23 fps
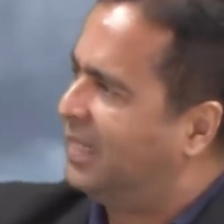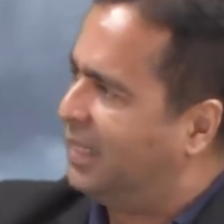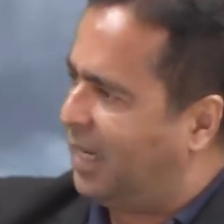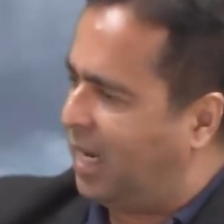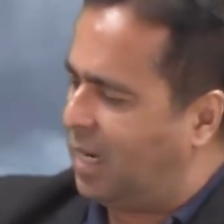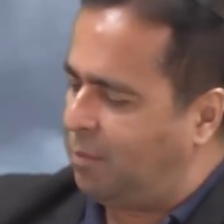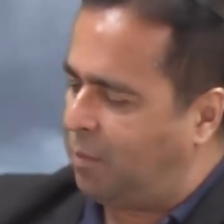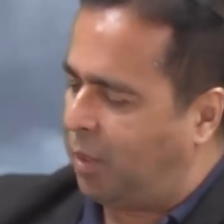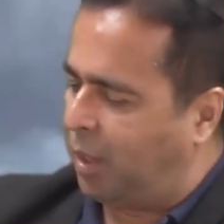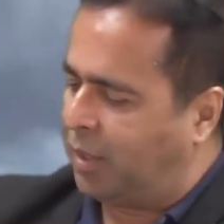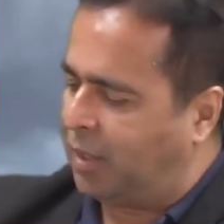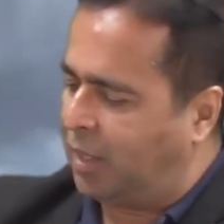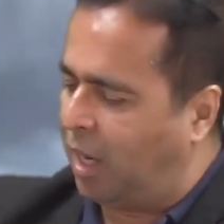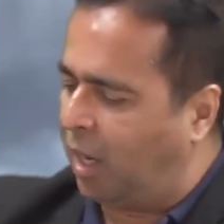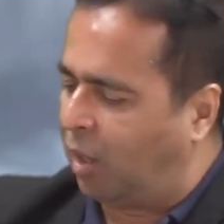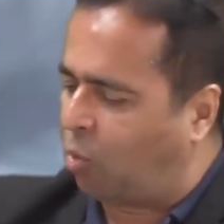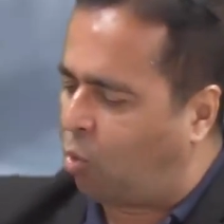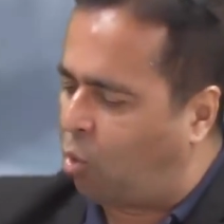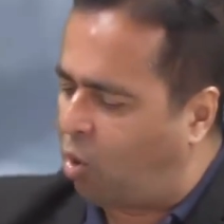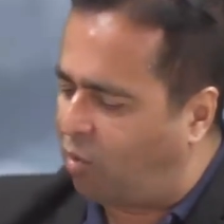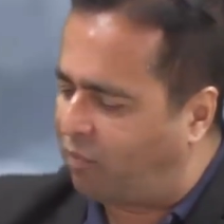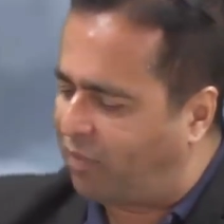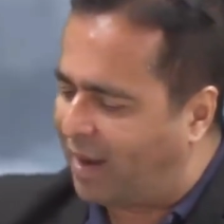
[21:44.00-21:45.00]
earning money.
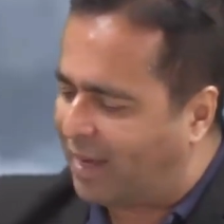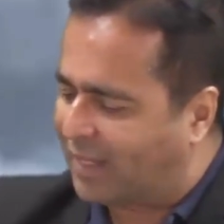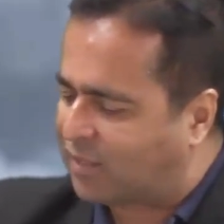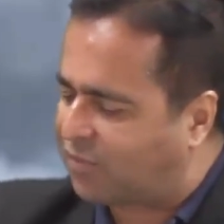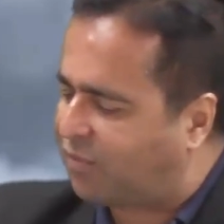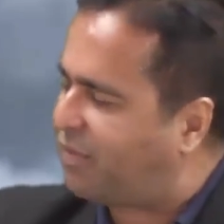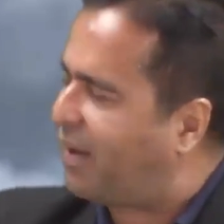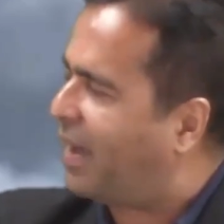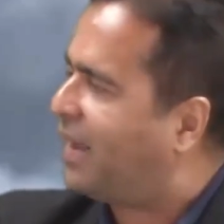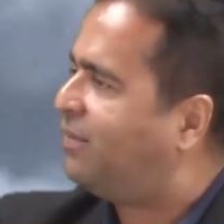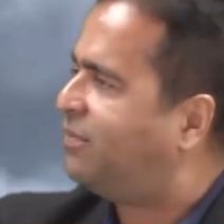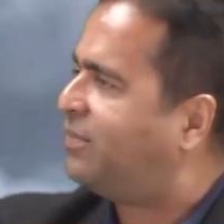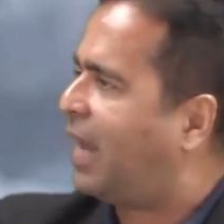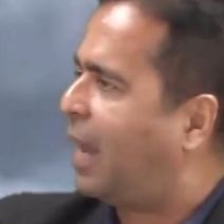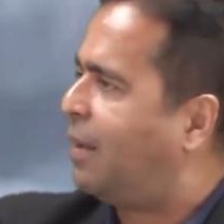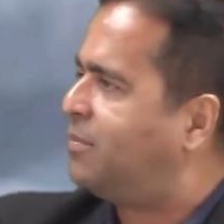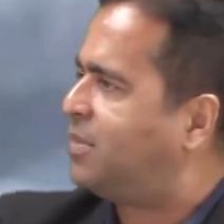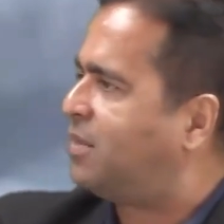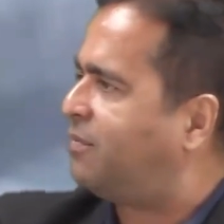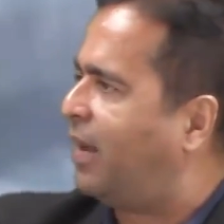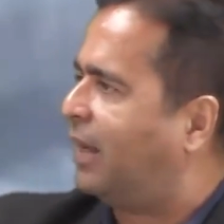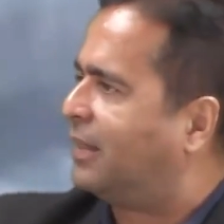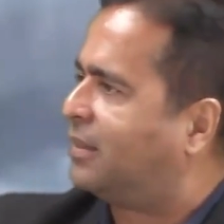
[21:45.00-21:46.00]
A guava has five
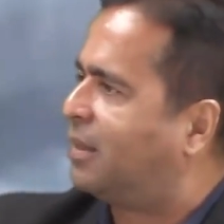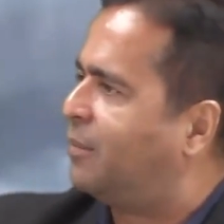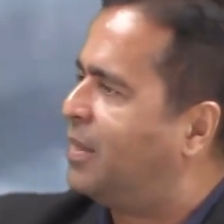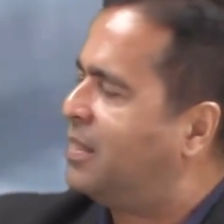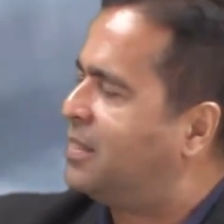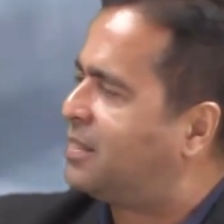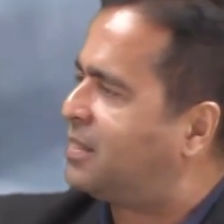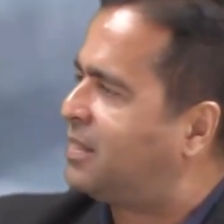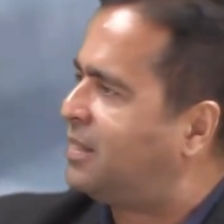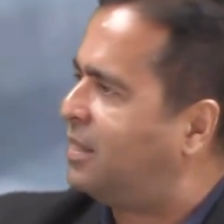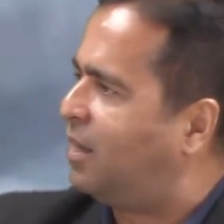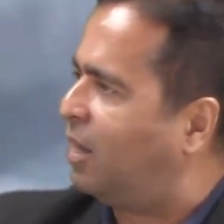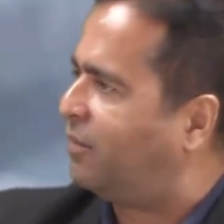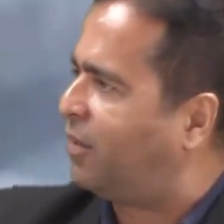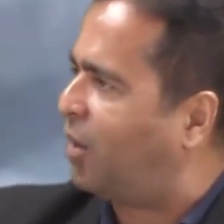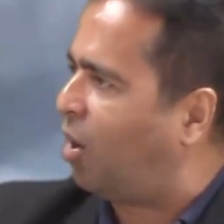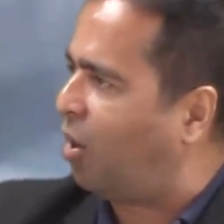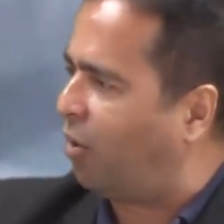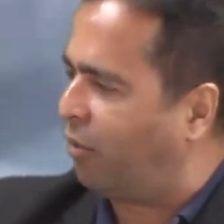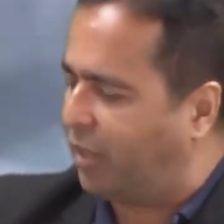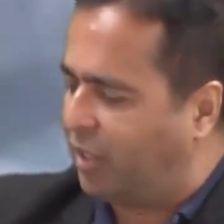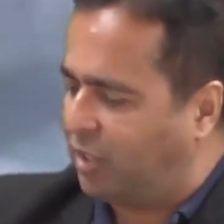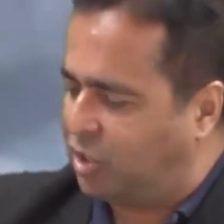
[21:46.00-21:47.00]
times the vitamin C of
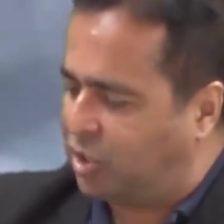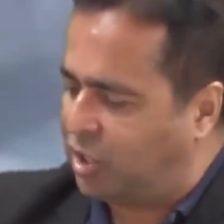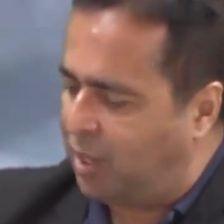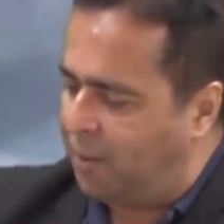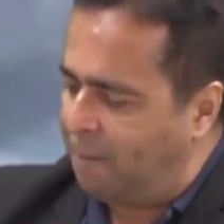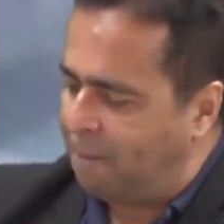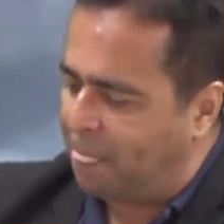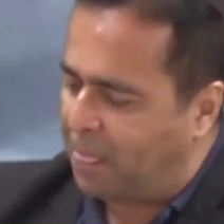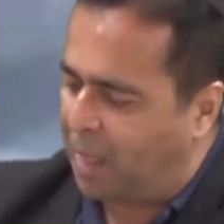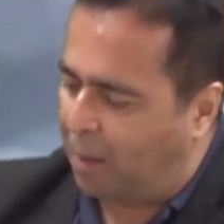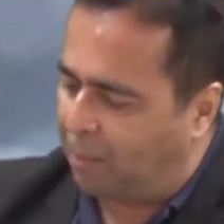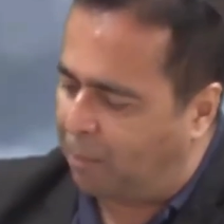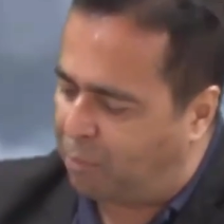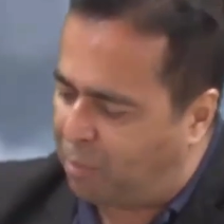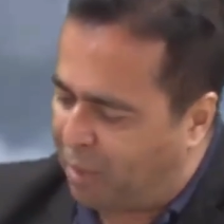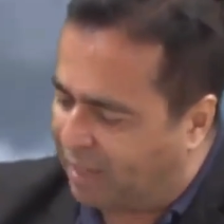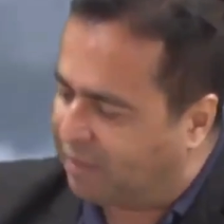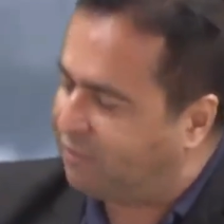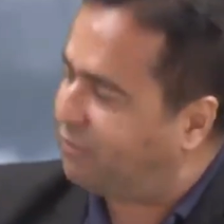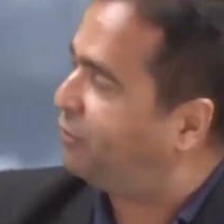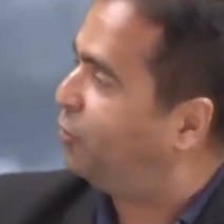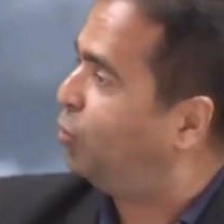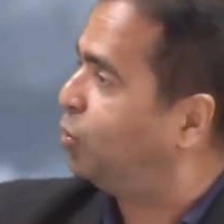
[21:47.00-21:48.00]
an orange. A
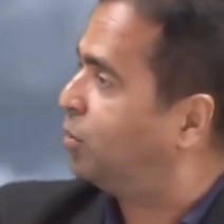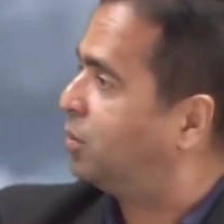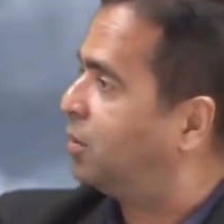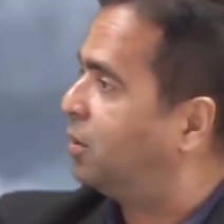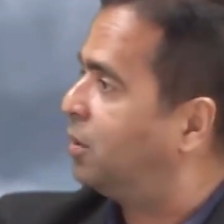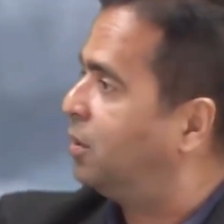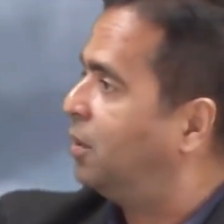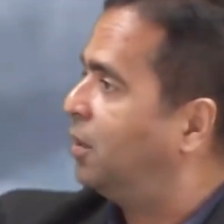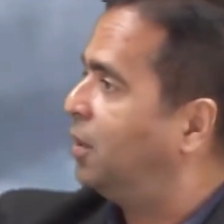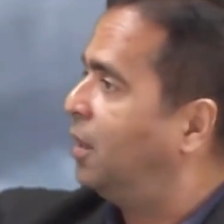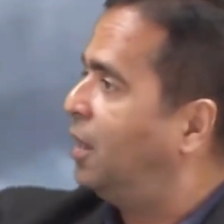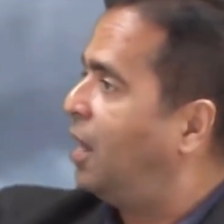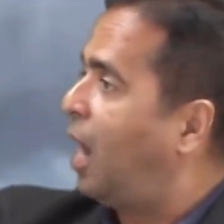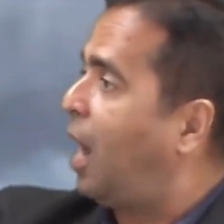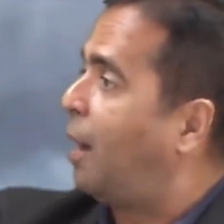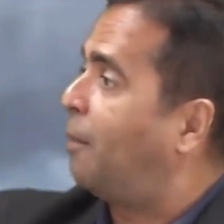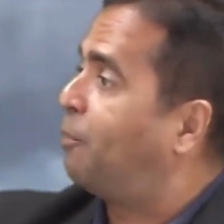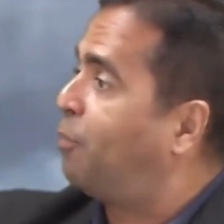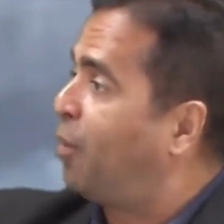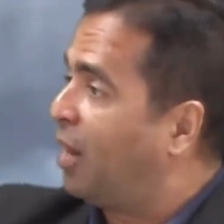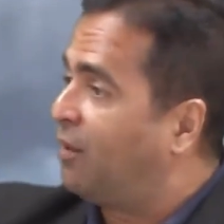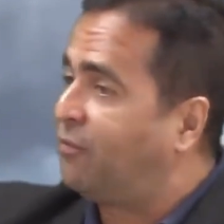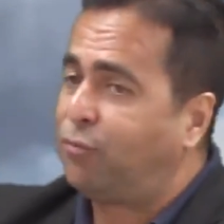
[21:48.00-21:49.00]
breadfruit
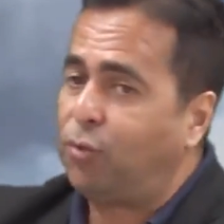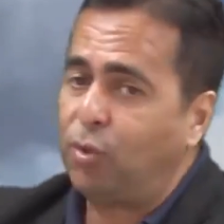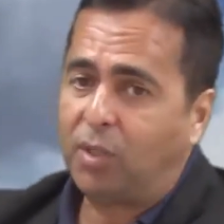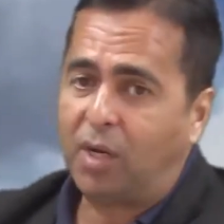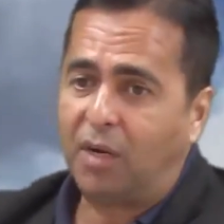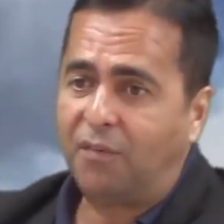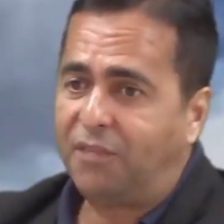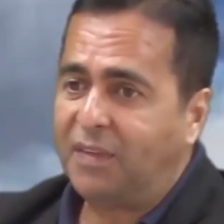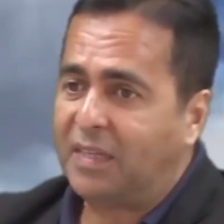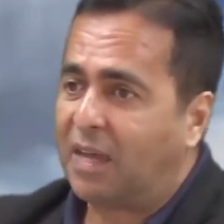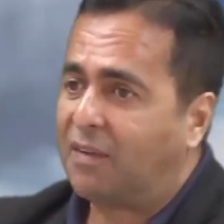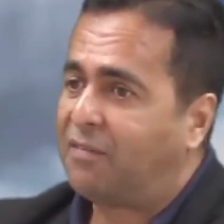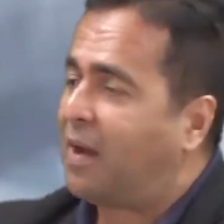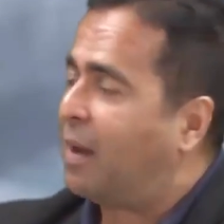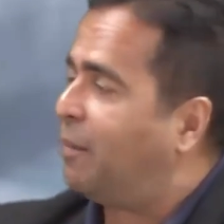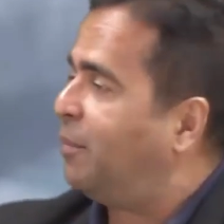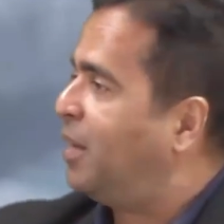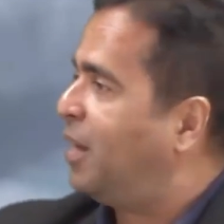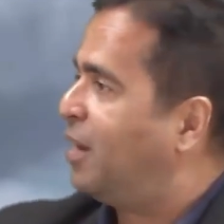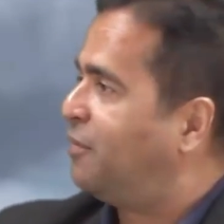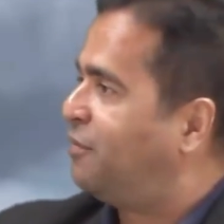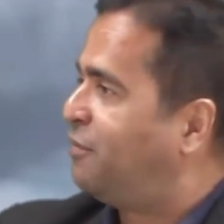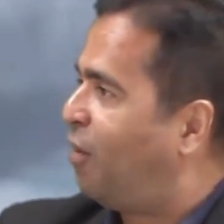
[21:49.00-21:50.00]
a breadfruit could feed a
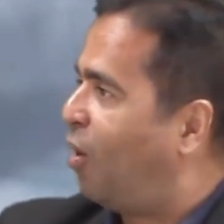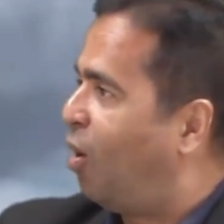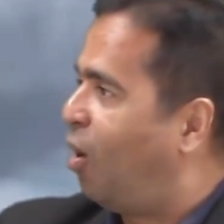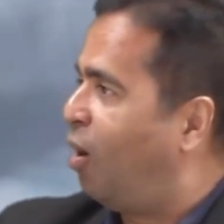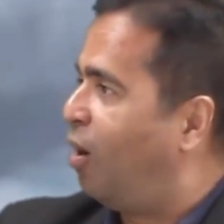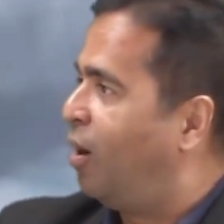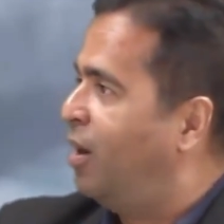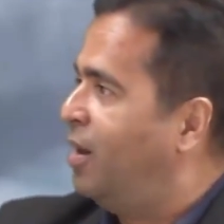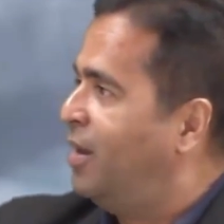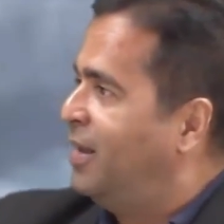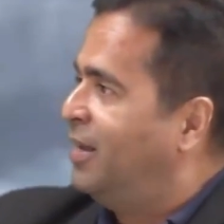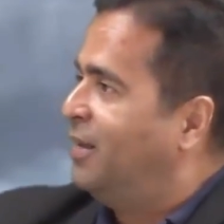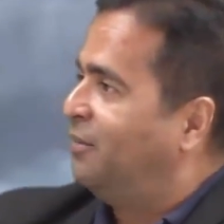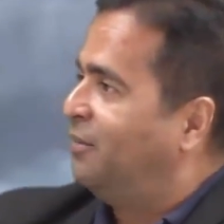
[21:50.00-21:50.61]
family of four